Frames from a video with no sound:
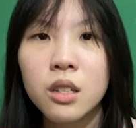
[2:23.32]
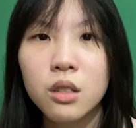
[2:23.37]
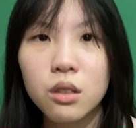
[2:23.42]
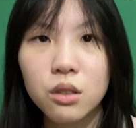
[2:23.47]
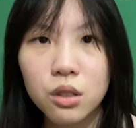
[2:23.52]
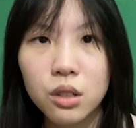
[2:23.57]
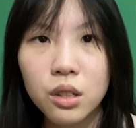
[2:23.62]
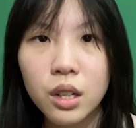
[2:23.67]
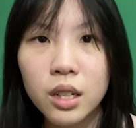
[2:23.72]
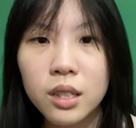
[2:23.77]

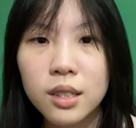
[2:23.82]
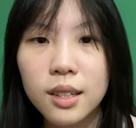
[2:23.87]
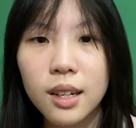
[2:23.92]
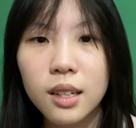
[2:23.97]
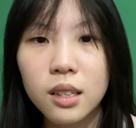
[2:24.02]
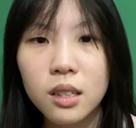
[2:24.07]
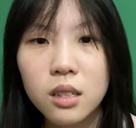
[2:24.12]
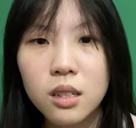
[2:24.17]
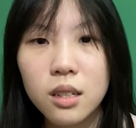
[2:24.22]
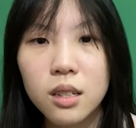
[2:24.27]
Social
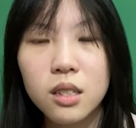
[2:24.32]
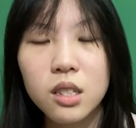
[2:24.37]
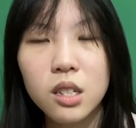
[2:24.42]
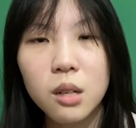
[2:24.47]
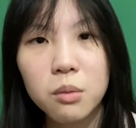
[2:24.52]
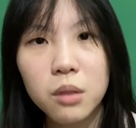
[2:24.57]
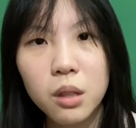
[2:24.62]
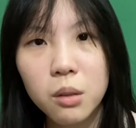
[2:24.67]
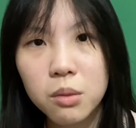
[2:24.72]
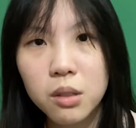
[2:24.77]
anxiety can
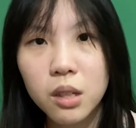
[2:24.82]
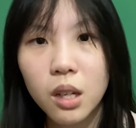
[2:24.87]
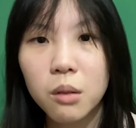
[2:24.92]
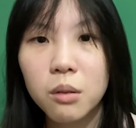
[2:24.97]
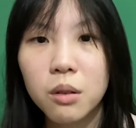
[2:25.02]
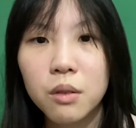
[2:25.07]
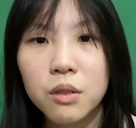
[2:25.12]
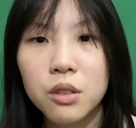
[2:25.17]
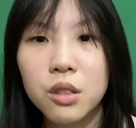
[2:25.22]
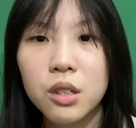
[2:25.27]
sometimes come
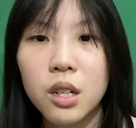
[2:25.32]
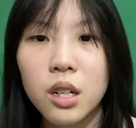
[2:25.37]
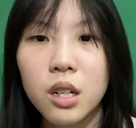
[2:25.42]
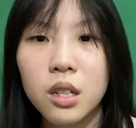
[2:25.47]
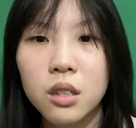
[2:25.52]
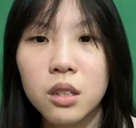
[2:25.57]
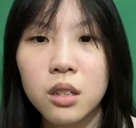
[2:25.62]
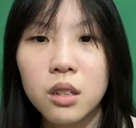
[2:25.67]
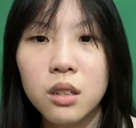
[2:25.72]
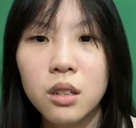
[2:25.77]
with
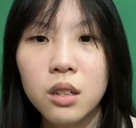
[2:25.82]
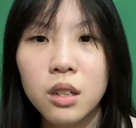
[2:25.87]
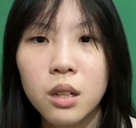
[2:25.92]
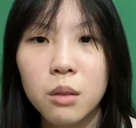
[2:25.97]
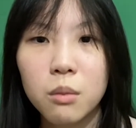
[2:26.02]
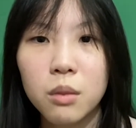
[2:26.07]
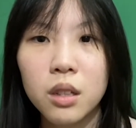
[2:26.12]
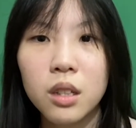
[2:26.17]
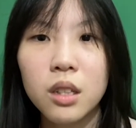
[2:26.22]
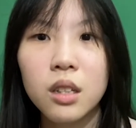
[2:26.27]
GAD,
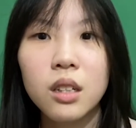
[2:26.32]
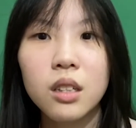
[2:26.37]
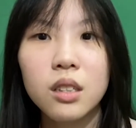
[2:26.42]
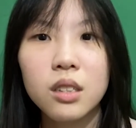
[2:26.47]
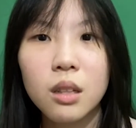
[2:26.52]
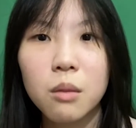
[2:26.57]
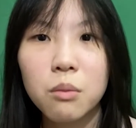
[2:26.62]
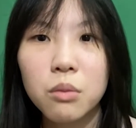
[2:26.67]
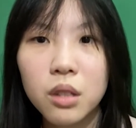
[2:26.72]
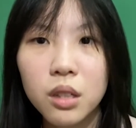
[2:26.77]
making it
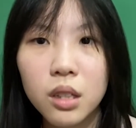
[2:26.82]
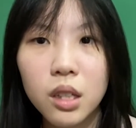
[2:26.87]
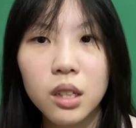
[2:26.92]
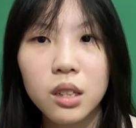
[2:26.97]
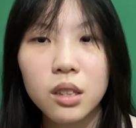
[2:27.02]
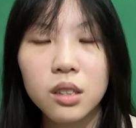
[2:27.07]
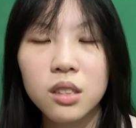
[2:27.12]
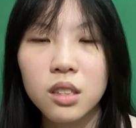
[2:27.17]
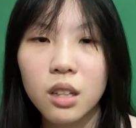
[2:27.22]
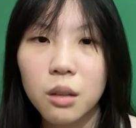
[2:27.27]
something like a
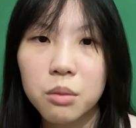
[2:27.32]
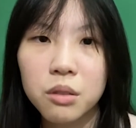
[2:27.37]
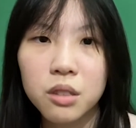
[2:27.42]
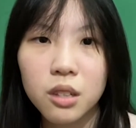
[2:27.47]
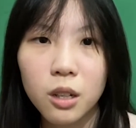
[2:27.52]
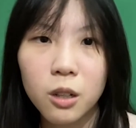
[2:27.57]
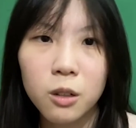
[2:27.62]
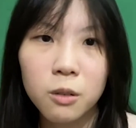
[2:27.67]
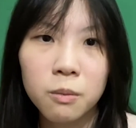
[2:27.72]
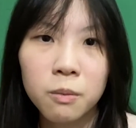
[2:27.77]

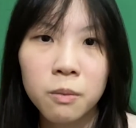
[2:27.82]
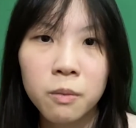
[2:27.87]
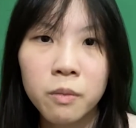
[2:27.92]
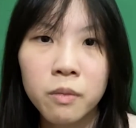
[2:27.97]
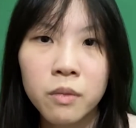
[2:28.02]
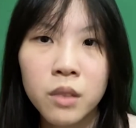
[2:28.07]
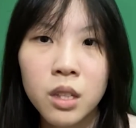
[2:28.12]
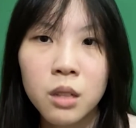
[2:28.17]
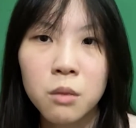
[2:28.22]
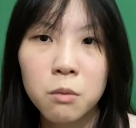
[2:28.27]
subset.
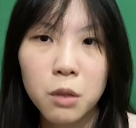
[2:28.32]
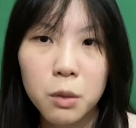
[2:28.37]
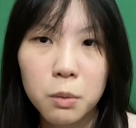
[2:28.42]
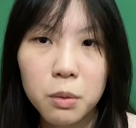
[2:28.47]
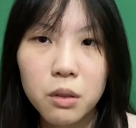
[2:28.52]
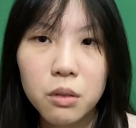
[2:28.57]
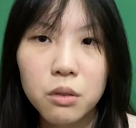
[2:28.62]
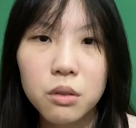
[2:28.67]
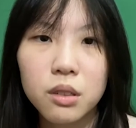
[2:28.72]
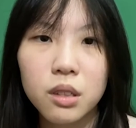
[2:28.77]

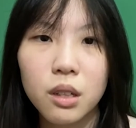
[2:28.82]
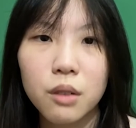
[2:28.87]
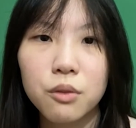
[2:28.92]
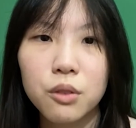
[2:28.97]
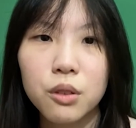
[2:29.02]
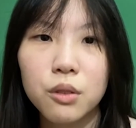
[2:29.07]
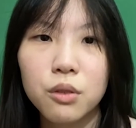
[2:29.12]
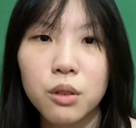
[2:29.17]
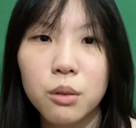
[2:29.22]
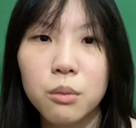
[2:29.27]
People who
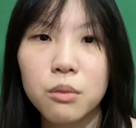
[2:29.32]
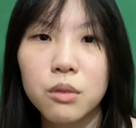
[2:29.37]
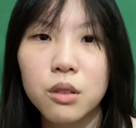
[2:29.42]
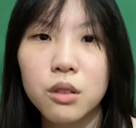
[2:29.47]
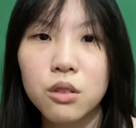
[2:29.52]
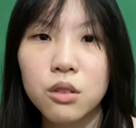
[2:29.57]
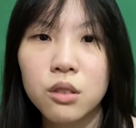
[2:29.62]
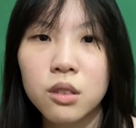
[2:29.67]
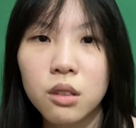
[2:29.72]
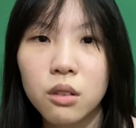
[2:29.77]
suffer from
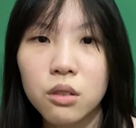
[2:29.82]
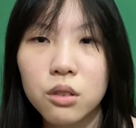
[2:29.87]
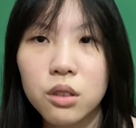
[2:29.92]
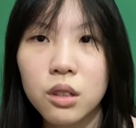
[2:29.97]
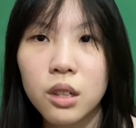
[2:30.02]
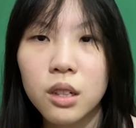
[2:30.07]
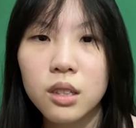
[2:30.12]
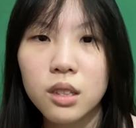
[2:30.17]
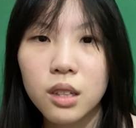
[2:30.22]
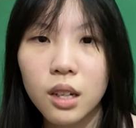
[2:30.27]
social
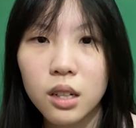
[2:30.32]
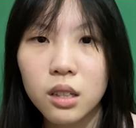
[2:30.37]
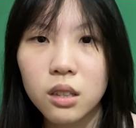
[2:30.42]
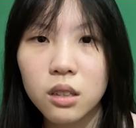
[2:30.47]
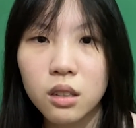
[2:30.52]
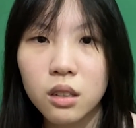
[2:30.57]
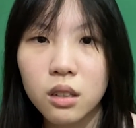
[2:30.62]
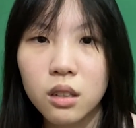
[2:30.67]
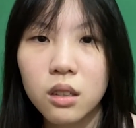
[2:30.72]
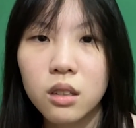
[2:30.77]

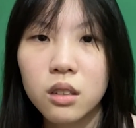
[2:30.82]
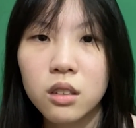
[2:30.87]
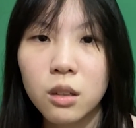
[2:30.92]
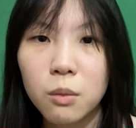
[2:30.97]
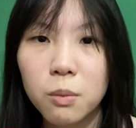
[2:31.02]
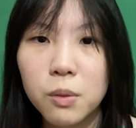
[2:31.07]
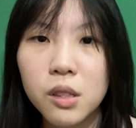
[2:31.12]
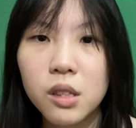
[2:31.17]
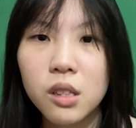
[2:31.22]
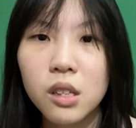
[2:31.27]
anxiety
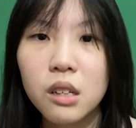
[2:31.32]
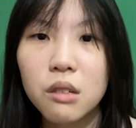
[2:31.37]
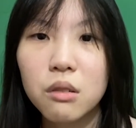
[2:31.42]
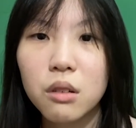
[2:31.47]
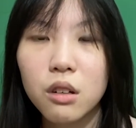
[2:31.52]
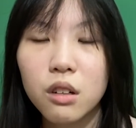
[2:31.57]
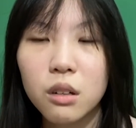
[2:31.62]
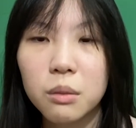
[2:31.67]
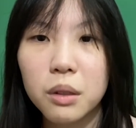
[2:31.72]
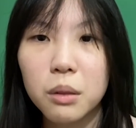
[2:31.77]
typically
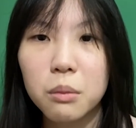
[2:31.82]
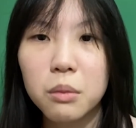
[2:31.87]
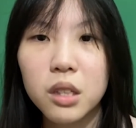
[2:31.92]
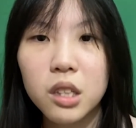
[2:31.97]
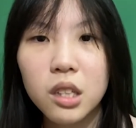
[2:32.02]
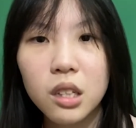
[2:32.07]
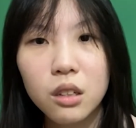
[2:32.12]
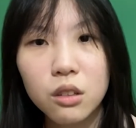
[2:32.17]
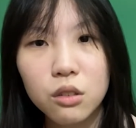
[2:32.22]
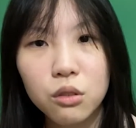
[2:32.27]
worry about
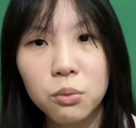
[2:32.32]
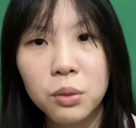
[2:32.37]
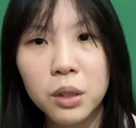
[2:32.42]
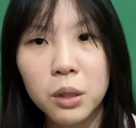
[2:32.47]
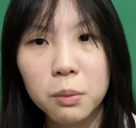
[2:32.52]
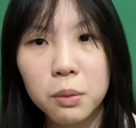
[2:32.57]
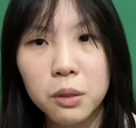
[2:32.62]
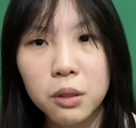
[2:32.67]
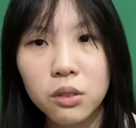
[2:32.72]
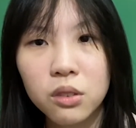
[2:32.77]
meeting new
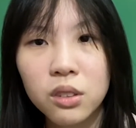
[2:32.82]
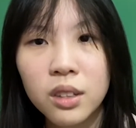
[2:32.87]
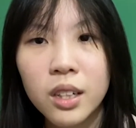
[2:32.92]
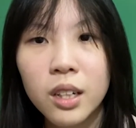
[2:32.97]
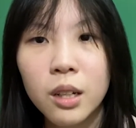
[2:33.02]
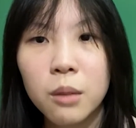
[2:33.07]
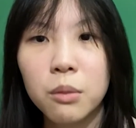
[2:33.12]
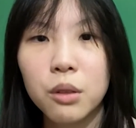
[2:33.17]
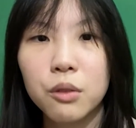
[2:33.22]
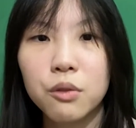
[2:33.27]
people,
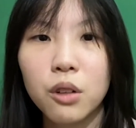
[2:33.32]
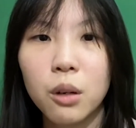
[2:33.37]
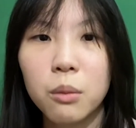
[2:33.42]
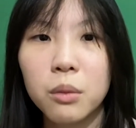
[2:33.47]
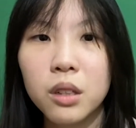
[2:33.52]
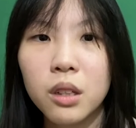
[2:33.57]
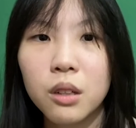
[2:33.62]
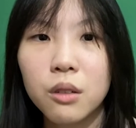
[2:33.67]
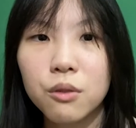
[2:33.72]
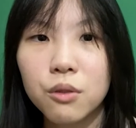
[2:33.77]

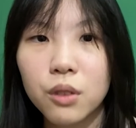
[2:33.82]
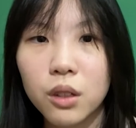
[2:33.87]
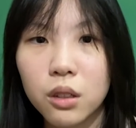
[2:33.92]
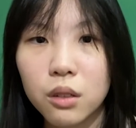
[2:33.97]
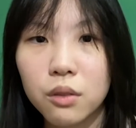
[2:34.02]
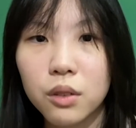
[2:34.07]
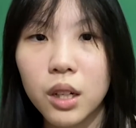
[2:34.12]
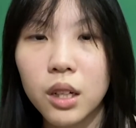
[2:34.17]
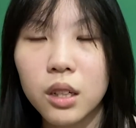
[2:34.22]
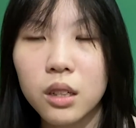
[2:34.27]
performing in front
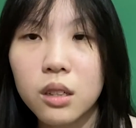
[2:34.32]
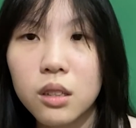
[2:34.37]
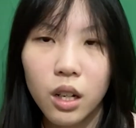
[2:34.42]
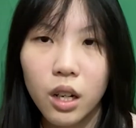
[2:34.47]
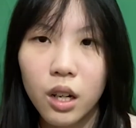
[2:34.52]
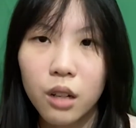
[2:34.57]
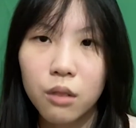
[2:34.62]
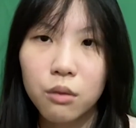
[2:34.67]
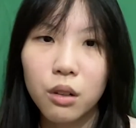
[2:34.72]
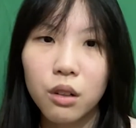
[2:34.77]
of others,
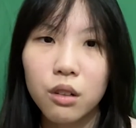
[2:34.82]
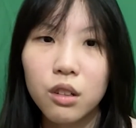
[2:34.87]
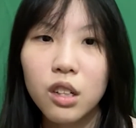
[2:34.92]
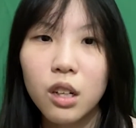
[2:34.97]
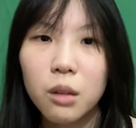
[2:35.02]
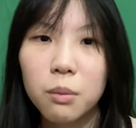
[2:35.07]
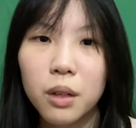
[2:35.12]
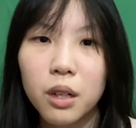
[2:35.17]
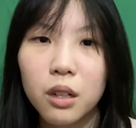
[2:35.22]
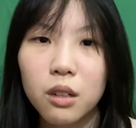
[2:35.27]
and worry
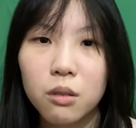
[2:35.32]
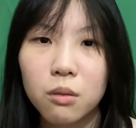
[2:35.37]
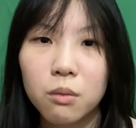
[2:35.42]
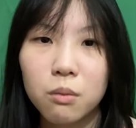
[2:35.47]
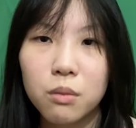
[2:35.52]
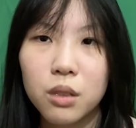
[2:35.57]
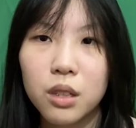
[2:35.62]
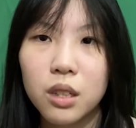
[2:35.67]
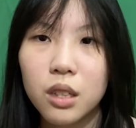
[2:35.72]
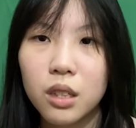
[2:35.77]
about
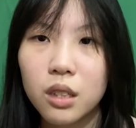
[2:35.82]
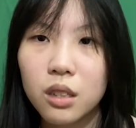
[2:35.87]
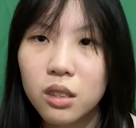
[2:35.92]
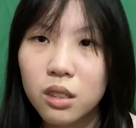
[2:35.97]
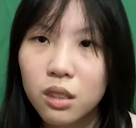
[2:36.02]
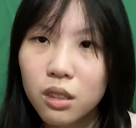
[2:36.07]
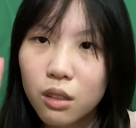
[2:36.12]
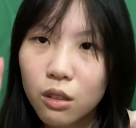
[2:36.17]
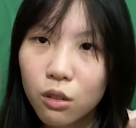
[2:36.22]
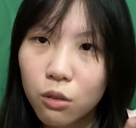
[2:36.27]
being
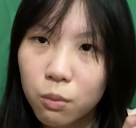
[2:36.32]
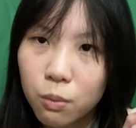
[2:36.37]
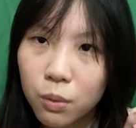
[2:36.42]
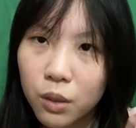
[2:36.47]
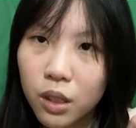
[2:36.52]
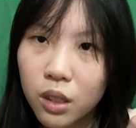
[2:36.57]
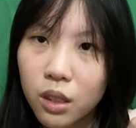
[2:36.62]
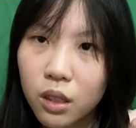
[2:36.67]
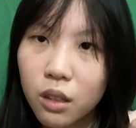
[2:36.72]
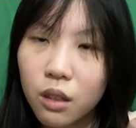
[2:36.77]

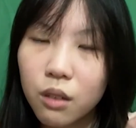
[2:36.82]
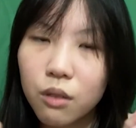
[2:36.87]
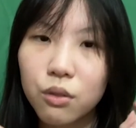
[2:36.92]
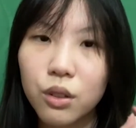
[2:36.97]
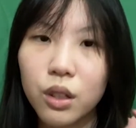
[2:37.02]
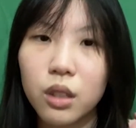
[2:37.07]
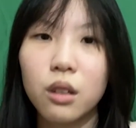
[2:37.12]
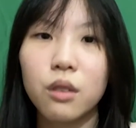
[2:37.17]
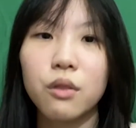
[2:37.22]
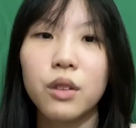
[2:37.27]
stupid in
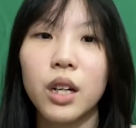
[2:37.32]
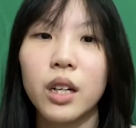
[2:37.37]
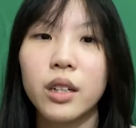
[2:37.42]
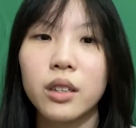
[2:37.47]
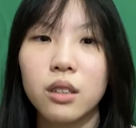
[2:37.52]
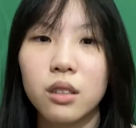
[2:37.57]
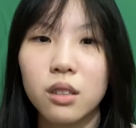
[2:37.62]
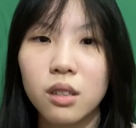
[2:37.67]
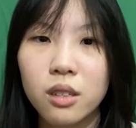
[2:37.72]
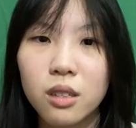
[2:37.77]
front of
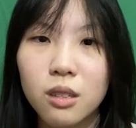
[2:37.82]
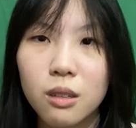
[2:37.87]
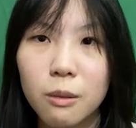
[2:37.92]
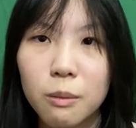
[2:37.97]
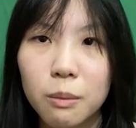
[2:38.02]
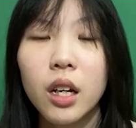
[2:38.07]
others.